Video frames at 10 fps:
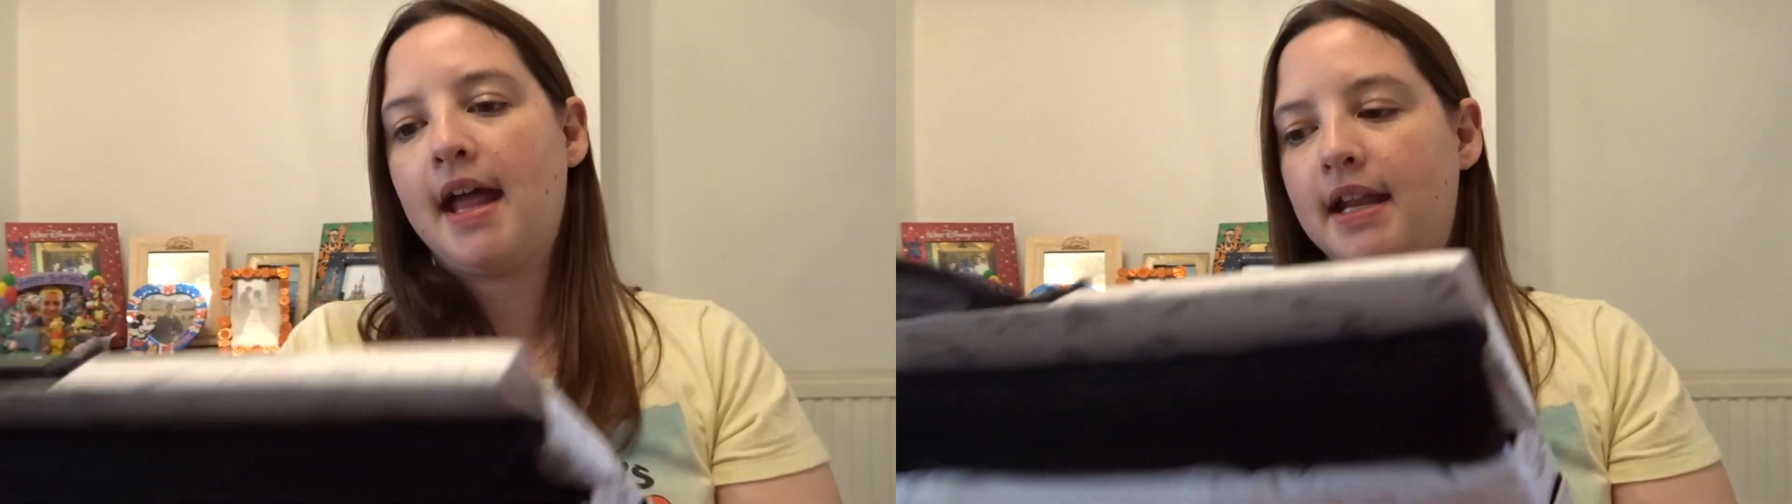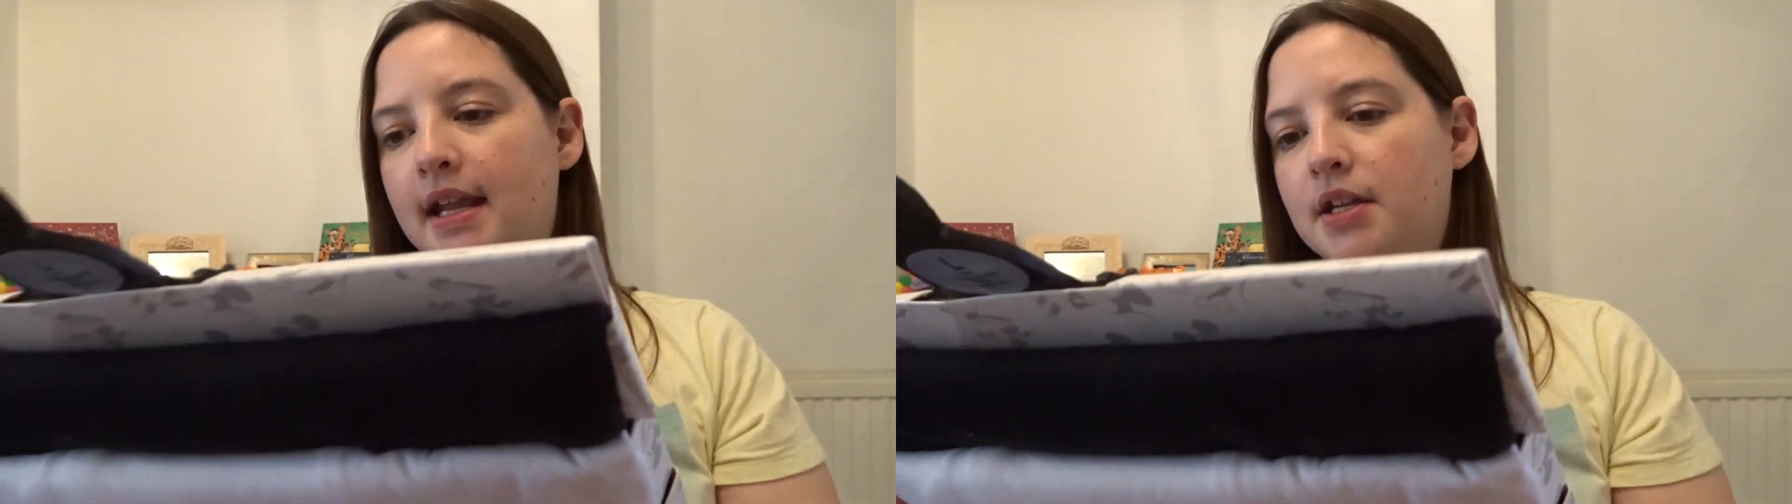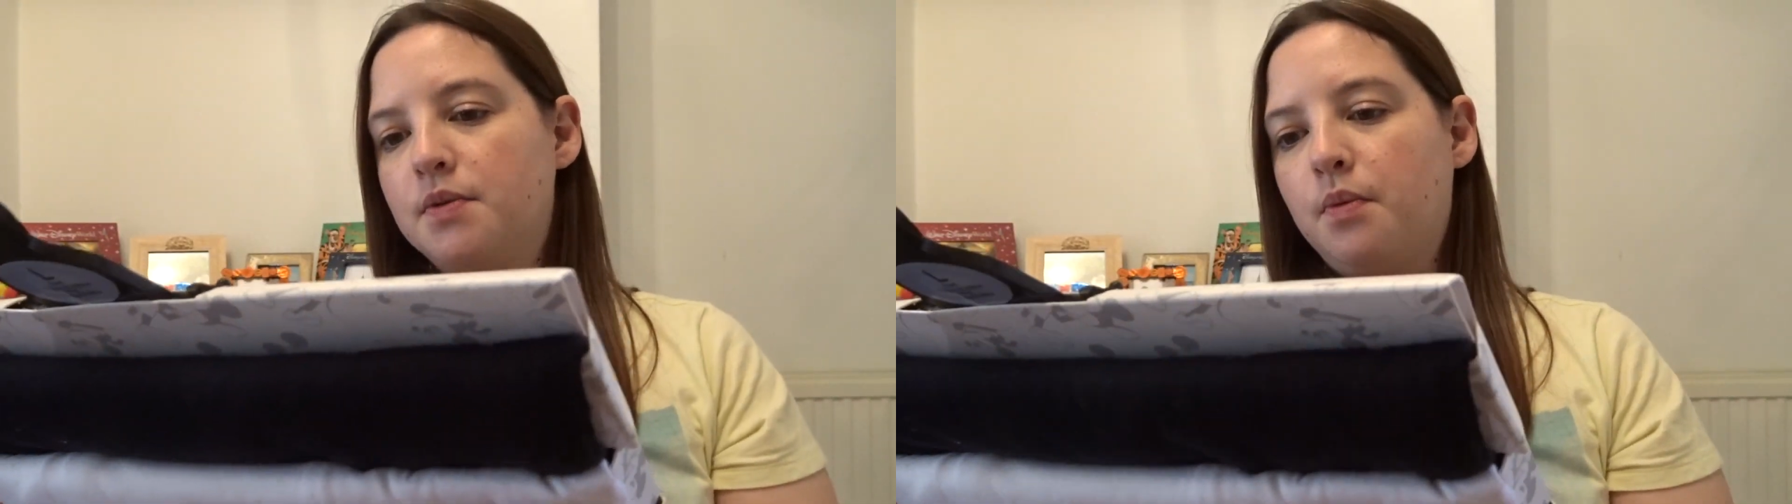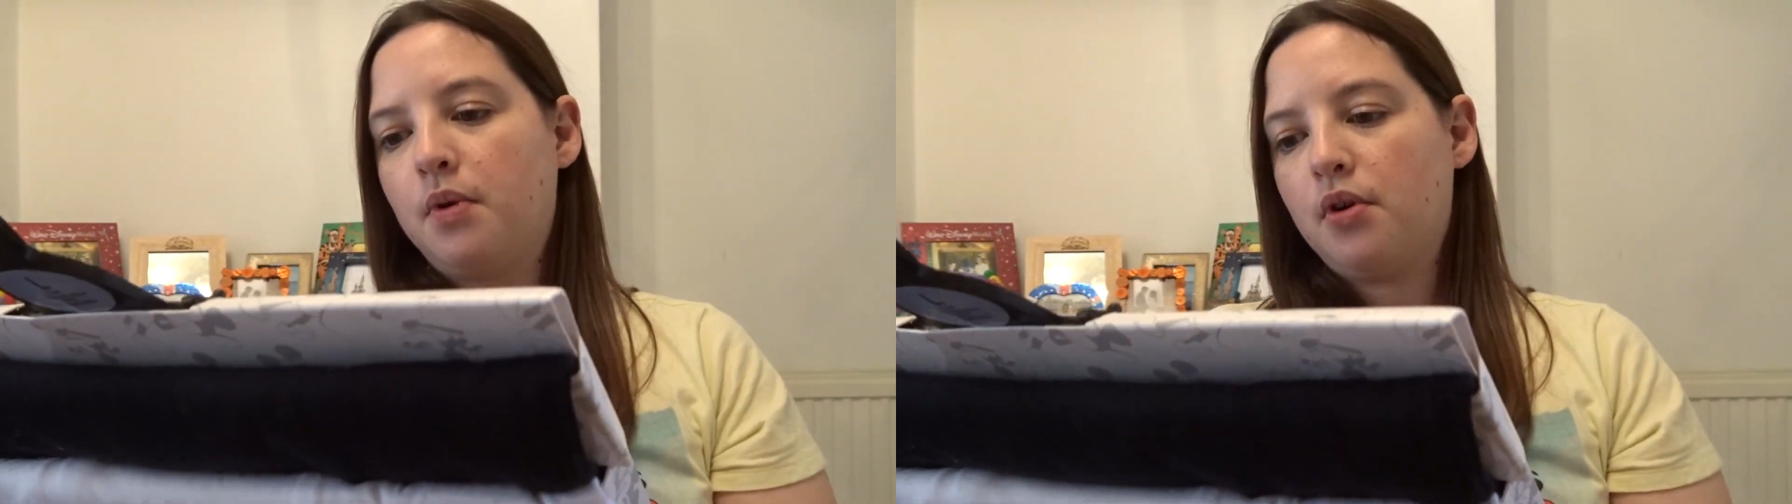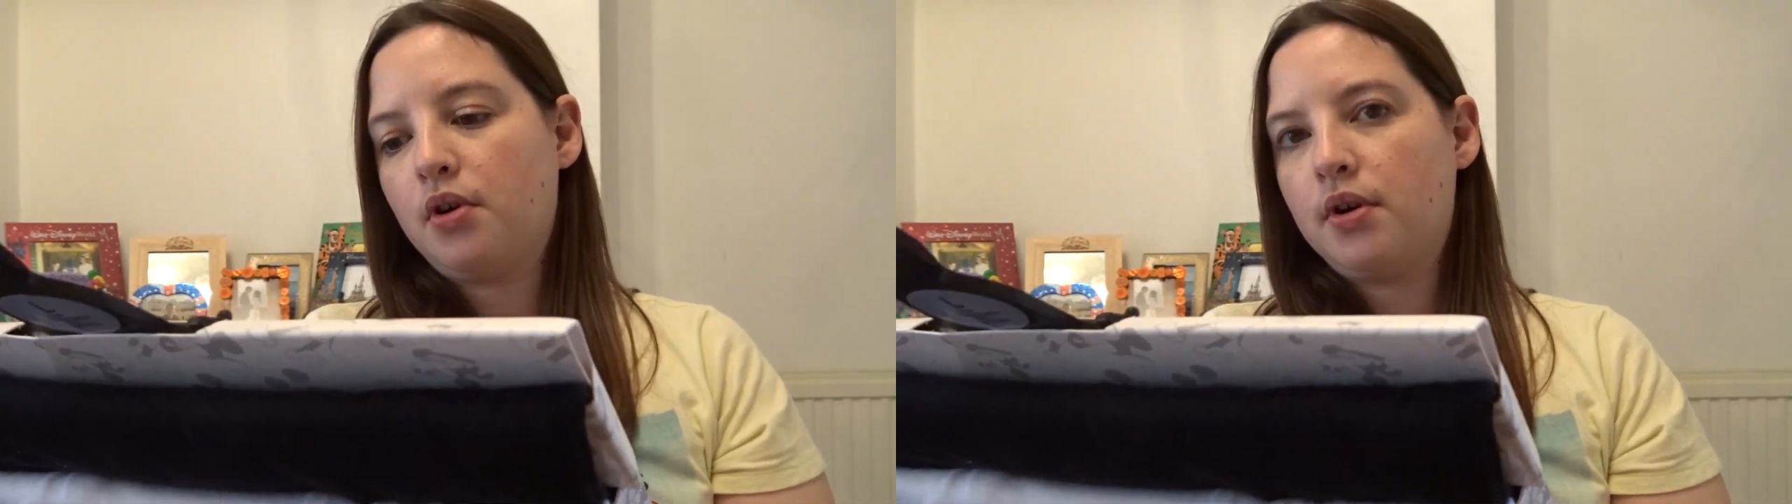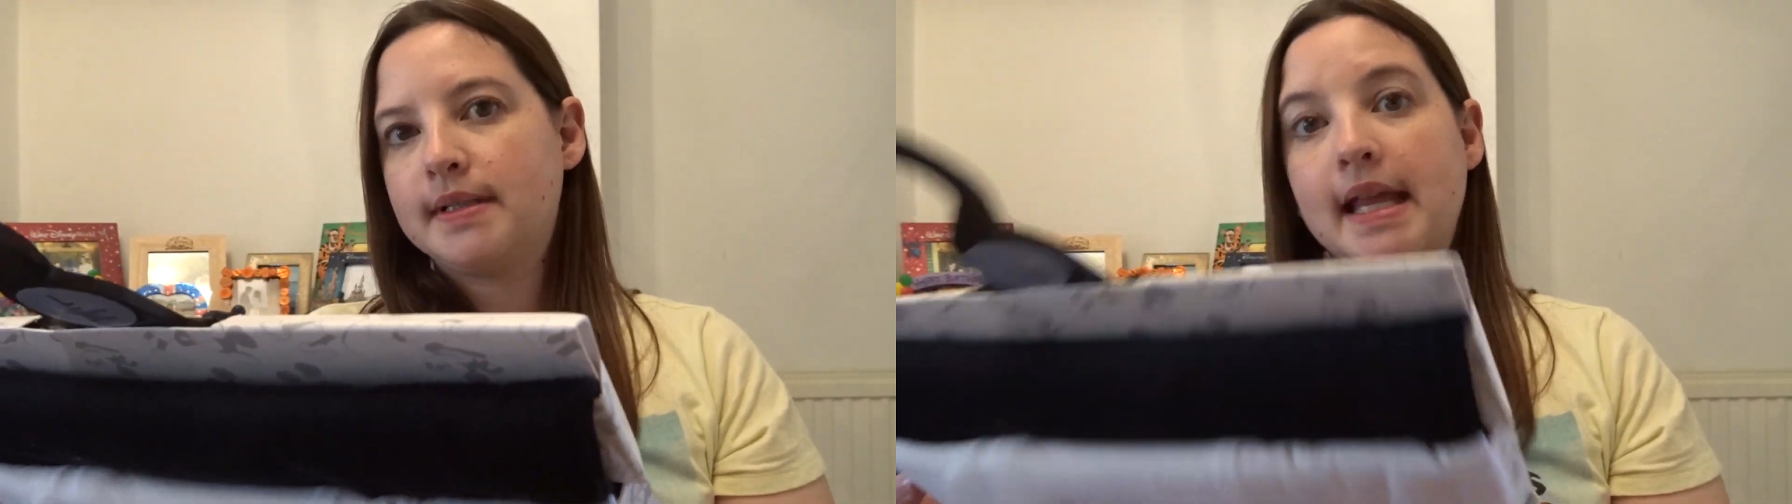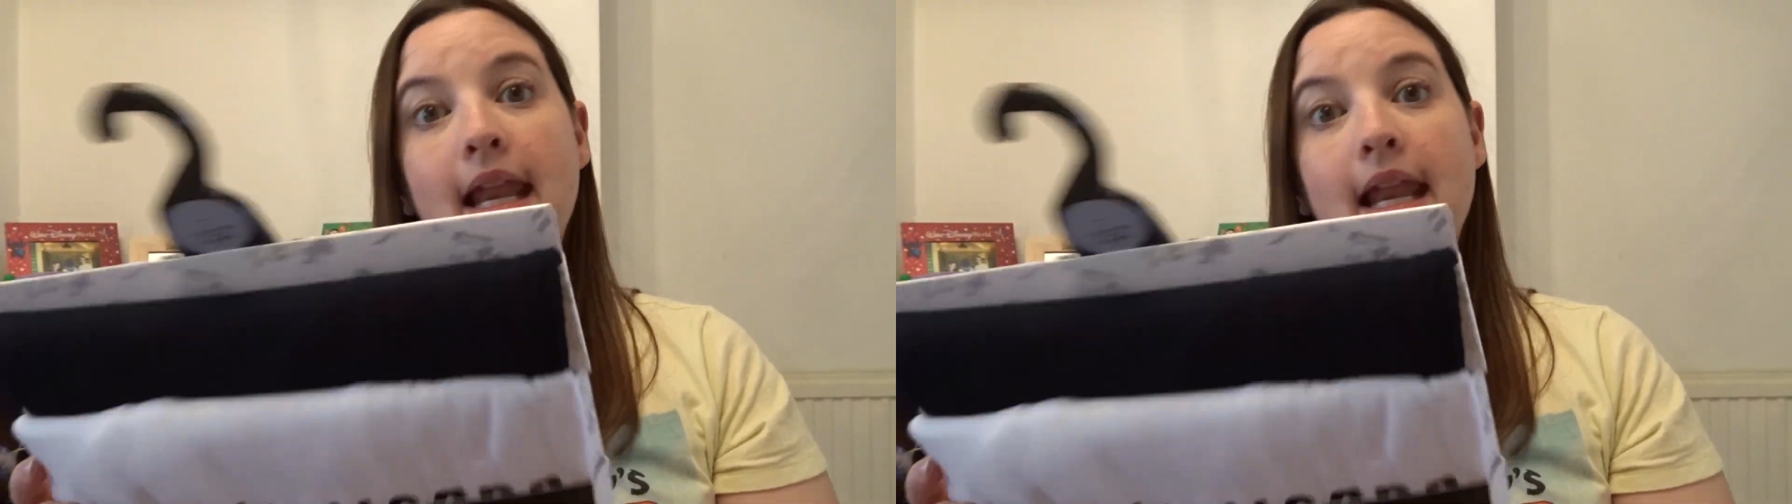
and it was